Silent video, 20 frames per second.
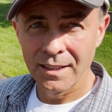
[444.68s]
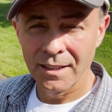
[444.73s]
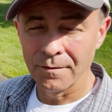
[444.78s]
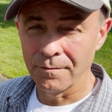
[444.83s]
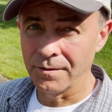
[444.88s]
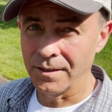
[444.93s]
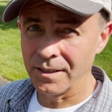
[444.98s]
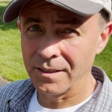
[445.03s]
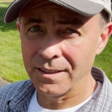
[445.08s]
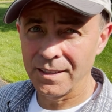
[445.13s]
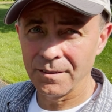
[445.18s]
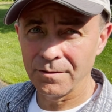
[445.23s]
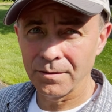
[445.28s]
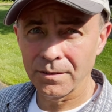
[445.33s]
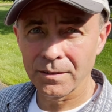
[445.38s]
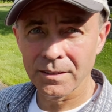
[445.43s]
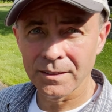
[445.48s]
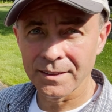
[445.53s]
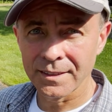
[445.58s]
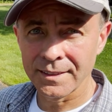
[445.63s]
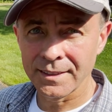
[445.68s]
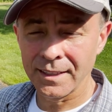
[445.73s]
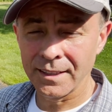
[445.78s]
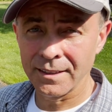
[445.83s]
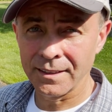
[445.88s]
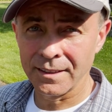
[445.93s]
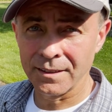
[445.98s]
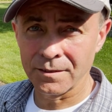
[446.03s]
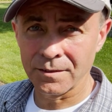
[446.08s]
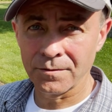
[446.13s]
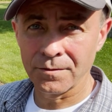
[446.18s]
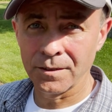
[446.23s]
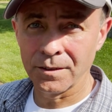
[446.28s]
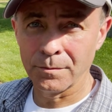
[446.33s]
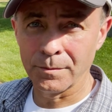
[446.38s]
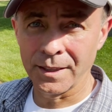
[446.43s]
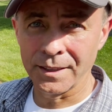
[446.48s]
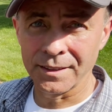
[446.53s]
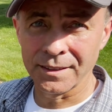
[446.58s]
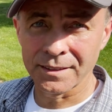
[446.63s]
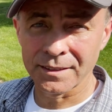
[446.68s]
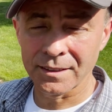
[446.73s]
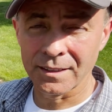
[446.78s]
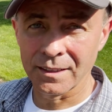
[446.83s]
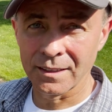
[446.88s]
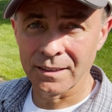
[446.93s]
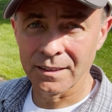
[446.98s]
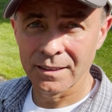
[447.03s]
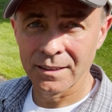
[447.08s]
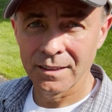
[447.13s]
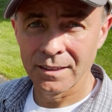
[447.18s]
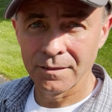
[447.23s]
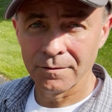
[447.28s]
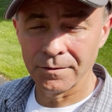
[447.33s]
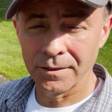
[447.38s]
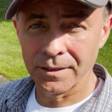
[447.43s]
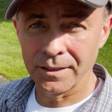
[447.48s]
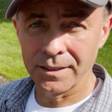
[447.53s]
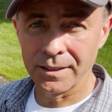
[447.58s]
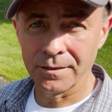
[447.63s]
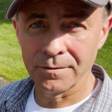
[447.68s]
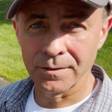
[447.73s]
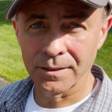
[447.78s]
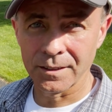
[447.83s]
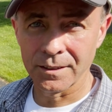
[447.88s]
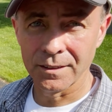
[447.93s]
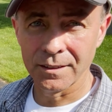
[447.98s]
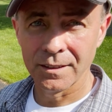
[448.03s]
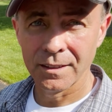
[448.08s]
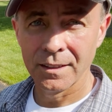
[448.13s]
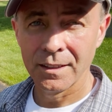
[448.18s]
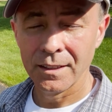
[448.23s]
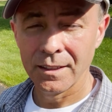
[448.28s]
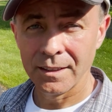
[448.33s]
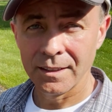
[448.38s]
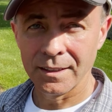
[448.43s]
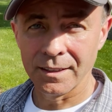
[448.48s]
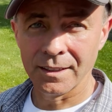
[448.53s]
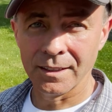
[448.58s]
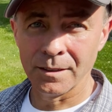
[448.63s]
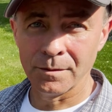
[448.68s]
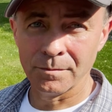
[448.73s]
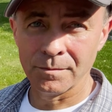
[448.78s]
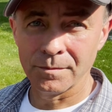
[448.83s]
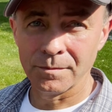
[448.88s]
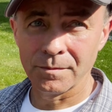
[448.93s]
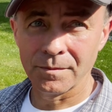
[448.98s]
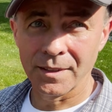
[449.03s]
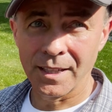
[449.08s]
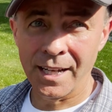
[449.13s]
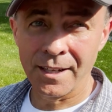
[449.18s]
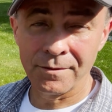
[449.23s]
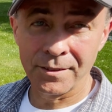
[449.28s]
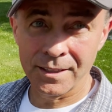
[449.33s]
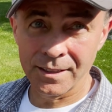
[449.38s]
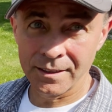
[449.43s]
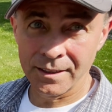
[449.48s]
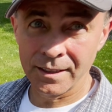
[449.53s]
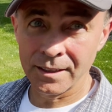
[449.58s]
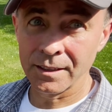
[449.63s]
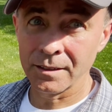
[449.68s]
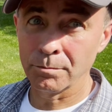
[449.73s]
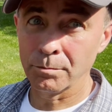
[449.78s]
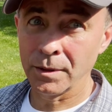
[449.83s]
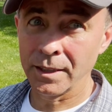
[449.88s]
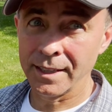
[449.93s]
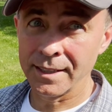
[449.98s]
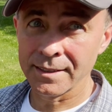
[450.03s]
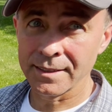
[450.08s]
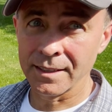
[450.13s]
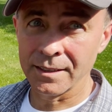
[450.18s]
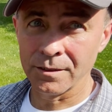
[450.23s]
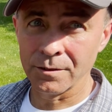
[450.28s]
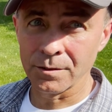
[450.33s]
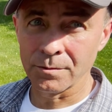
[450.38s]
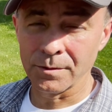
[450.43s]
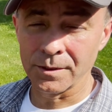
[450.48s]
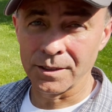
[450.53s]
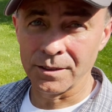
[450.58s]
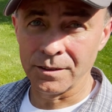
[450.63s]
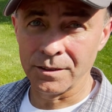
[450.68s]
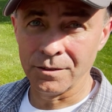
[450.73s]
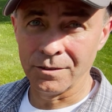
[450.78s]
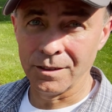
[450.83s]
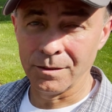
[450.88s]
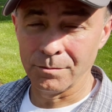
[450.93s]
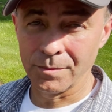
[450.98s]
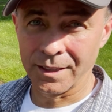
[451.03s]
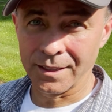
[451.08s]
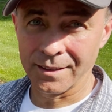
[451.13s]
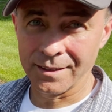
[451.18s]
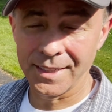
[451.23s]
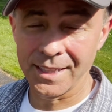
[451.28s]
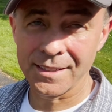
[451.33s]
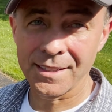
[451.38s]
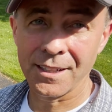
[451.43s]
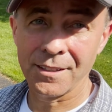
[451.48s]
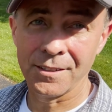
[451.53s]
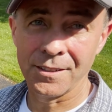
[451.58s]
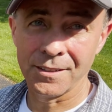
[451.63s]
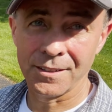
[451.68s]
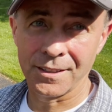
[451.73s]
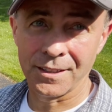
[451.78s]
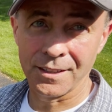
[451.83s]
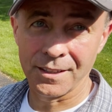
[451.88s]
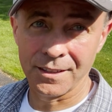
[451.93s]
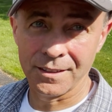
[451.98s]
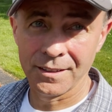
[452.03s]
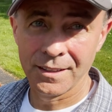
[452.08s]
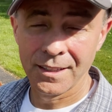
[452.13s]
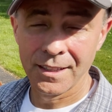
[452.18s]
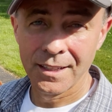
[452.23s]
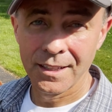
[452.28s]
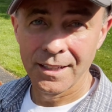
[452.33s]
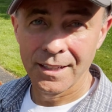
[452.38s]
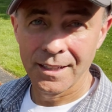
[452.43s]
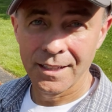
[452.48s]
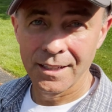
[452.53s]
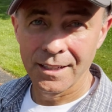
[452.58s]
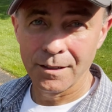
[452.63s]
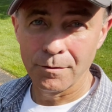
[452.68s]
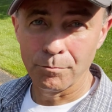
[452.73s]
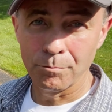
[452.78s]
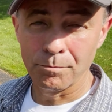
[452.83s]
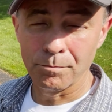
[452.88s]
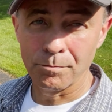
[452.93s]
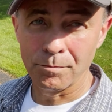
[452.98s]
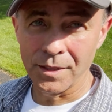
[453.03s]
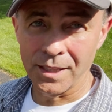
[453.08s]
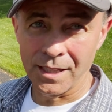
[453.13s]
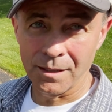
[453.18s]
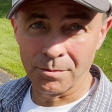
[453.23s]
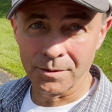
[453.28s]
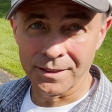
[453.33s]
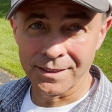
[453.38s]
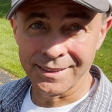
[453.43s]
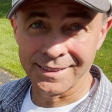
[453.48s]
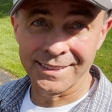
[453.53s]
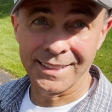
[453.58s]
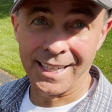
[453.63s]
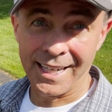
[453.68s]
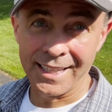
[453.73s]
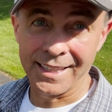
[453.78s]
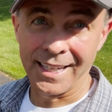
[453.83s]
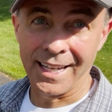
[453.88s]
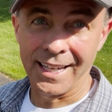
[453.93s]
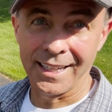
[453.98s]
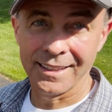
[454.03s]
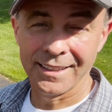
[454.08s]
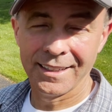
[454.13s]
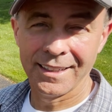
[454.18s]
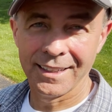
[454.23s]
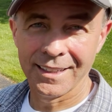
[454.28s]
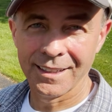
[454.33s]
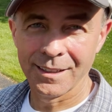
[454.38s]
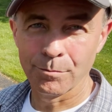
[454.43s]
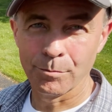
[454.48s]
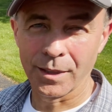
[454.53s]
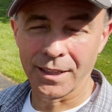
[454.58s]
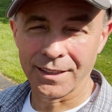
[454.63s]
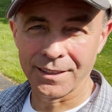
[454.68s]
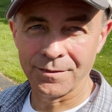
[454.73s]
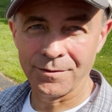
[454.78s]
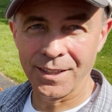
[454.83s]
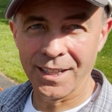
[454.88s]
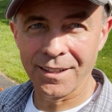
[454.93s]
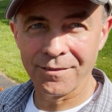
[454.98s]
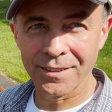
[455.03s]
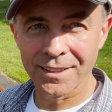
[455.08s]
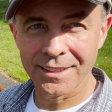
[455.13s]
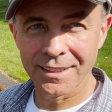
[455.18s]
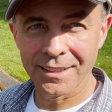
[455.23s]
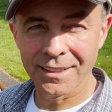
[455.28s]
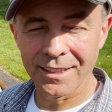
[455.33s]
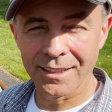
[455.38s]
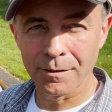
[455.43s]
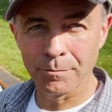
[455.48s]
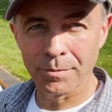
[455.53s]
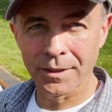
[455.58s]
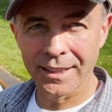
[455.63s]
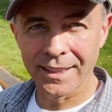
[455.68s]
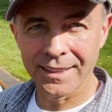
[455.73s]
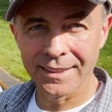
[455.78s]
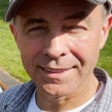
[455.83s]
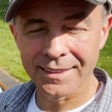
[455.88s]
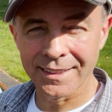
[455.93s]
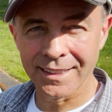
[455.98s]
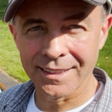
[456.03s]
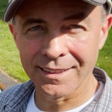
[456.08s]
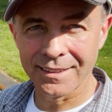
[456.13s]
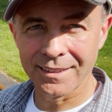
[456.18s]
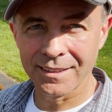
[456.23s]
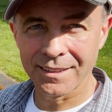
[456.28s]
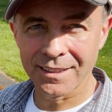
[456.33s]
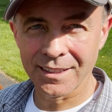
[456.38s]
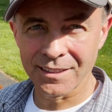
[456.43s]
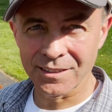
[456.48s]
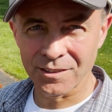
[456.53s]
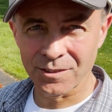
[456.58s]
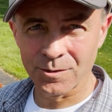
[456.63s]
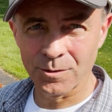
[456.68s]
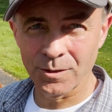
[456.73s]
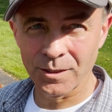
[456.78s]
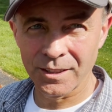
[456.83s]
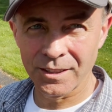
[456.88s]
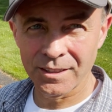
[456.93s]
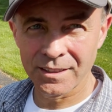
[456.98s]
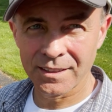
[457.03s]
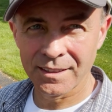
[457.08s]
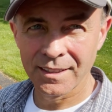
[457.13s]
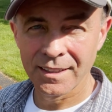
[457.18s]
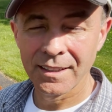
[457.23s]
very difficult to tell there's film on this car. Very difficult. Have it done at a place that knows what they're doing, because that's how you're gonna be able to say that. Because if you have it done at a place that cuts corners,